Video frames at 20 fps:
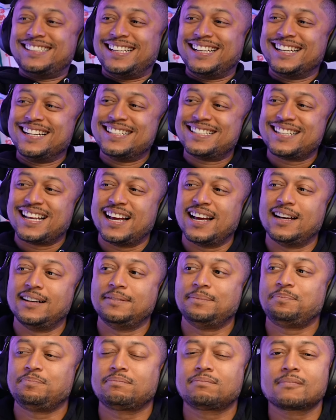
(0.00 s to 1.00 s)
This is
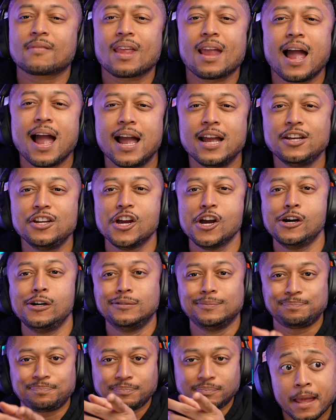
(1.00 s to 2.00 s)
that. Hey,
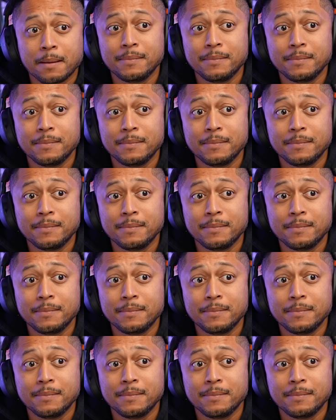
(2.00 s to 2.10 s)
you.